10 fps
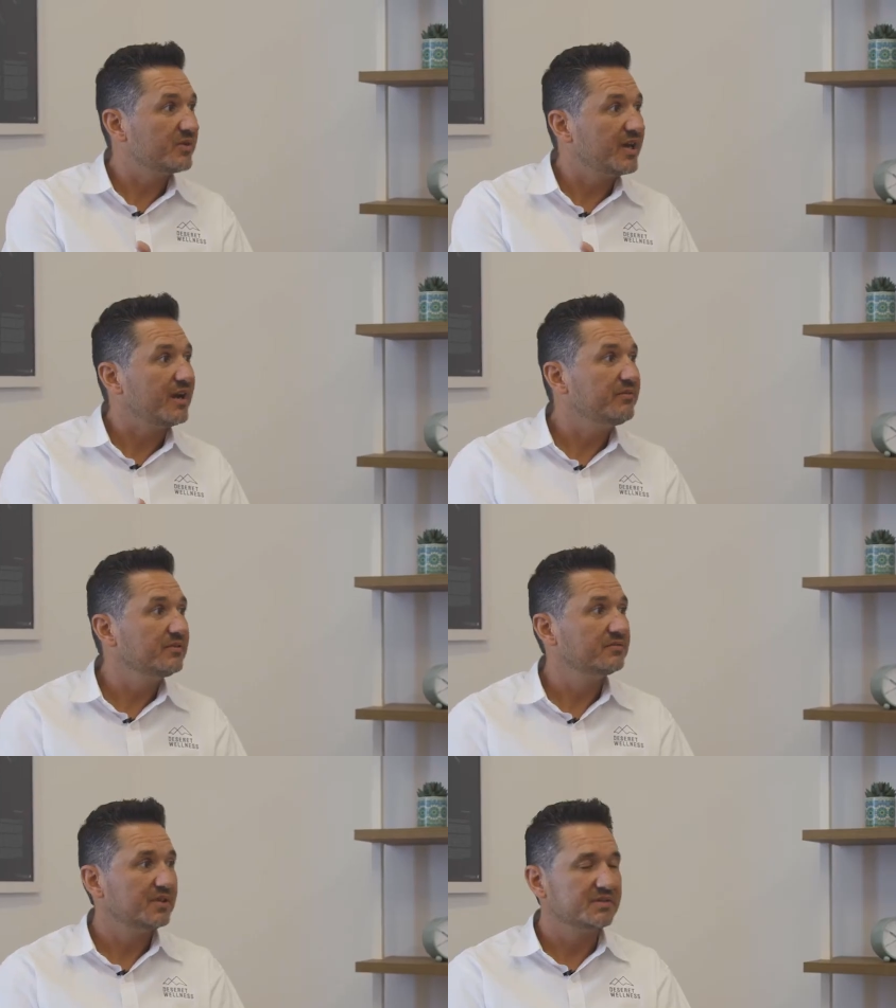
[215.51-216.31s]
we have.
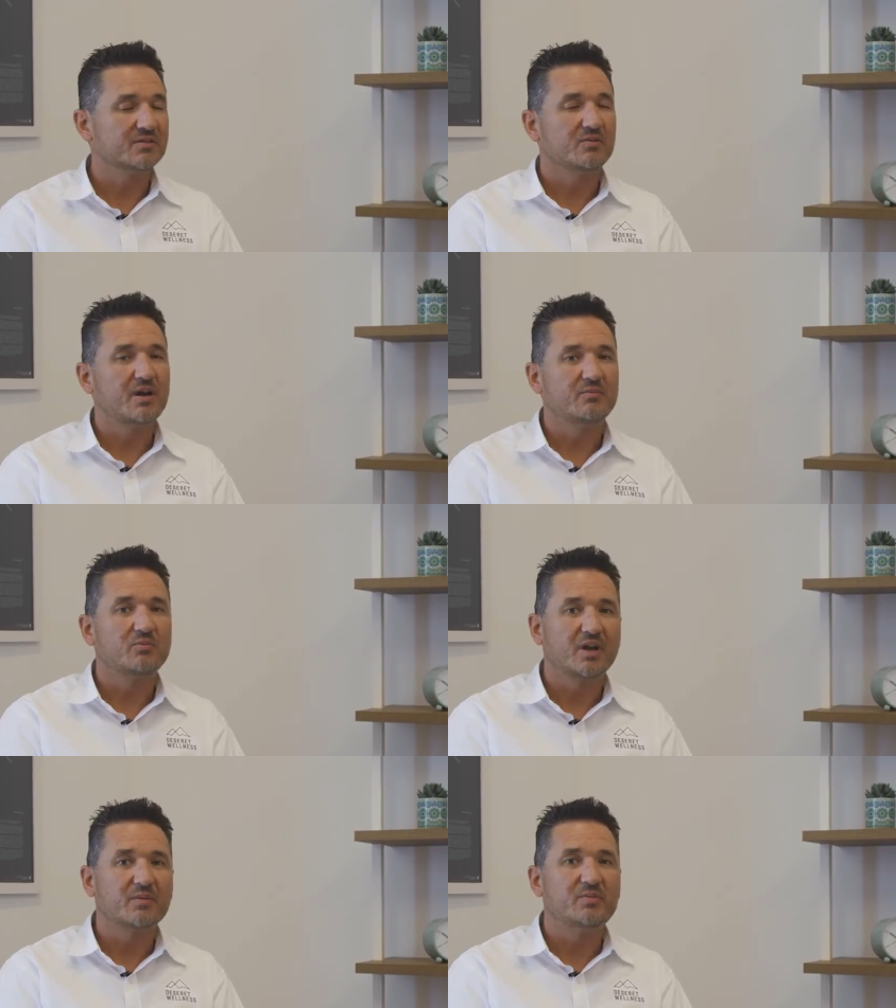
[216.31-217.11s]
And so I
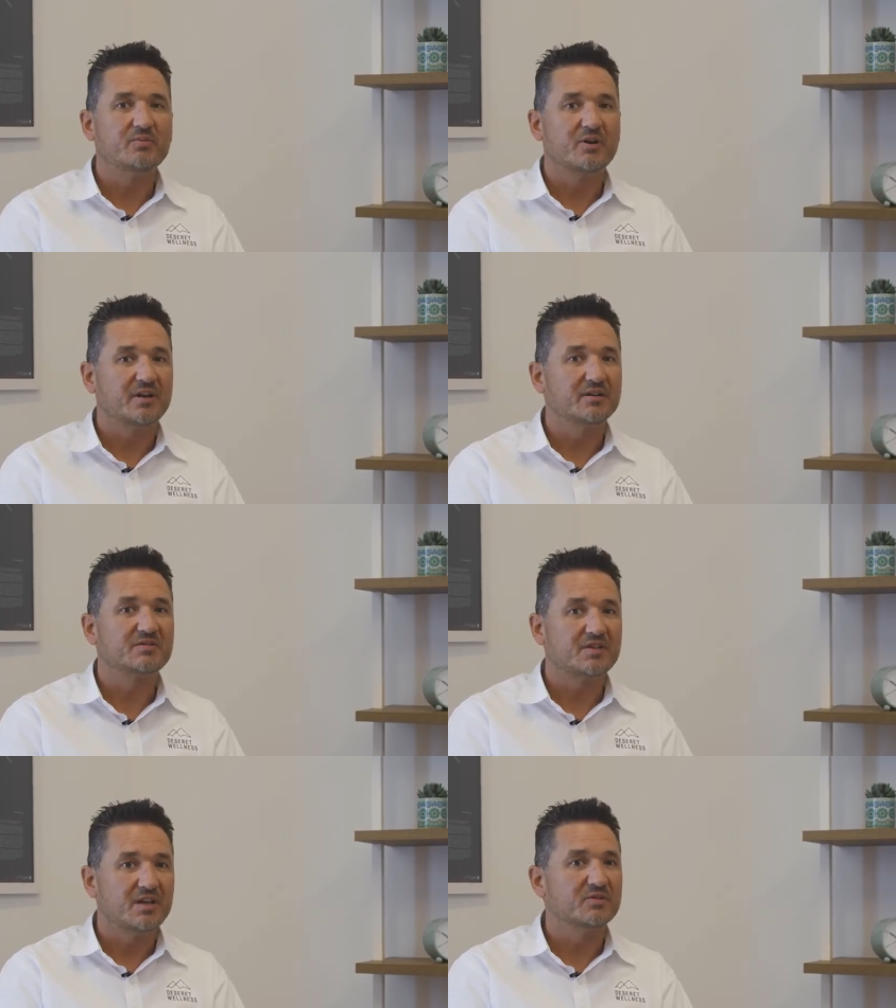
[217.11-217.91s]
recommend people kind of
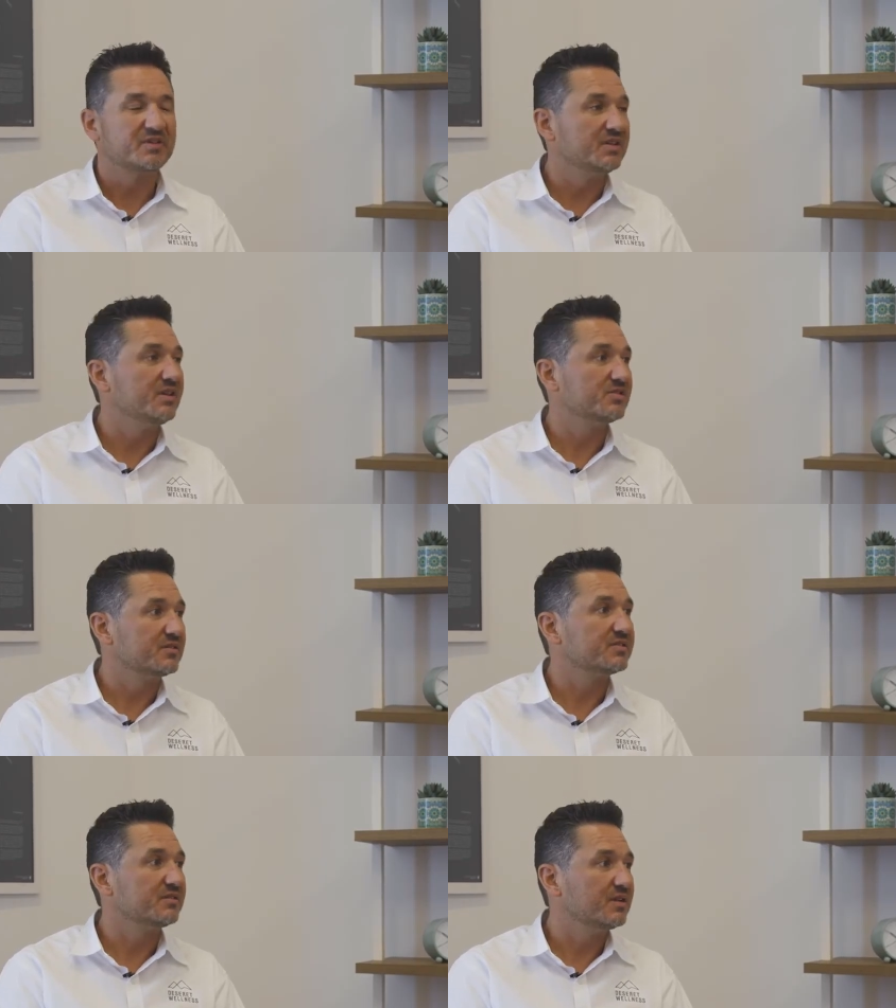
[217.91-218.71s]
staying with the
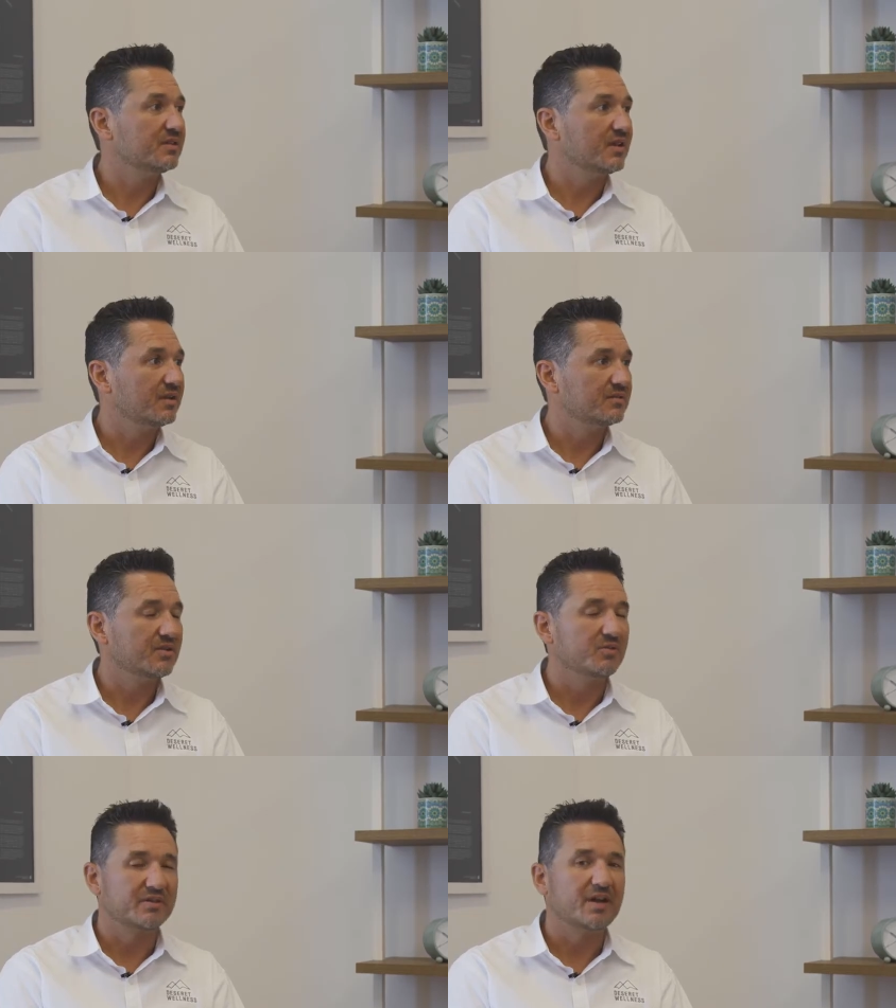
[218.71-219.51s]
tinctures and
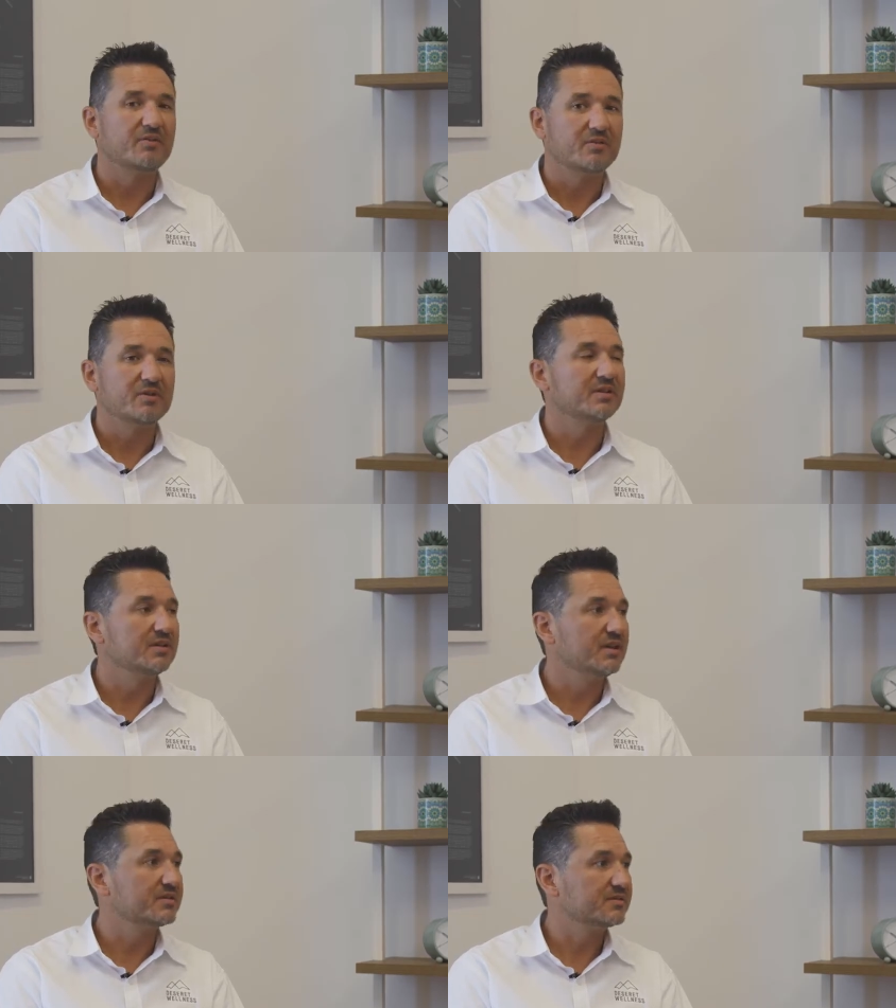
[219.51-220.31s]
going that route with it,
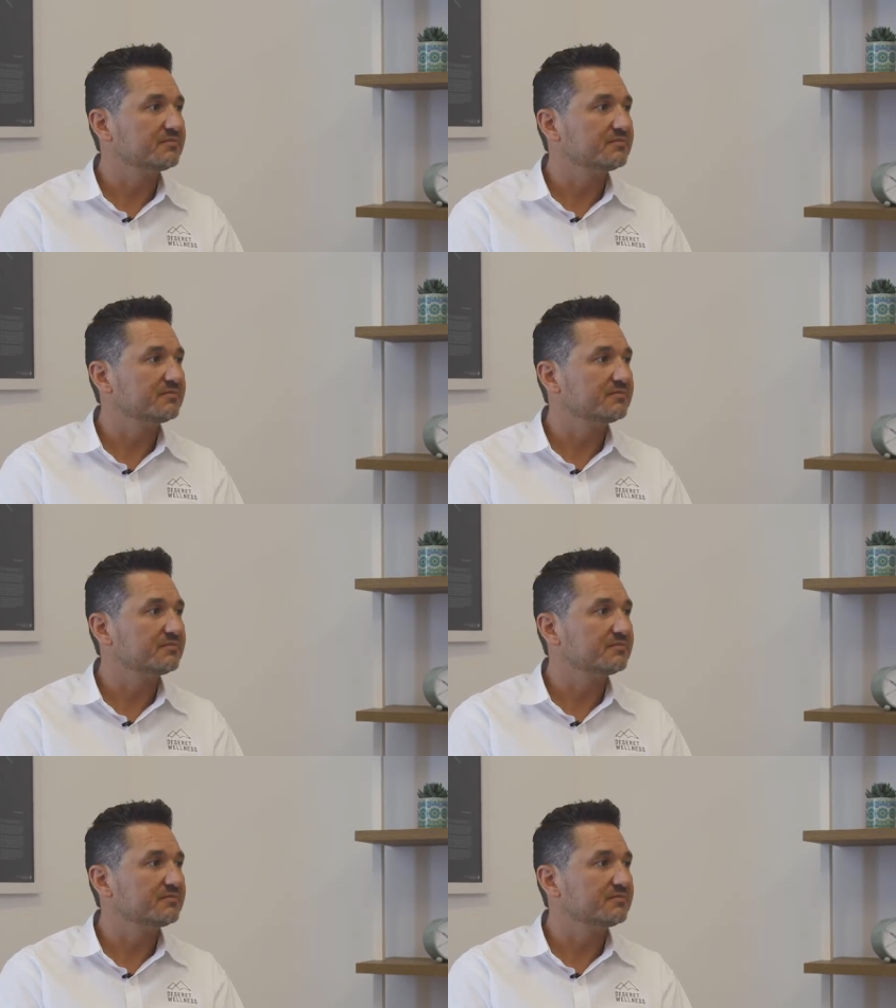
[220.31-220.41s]
yes.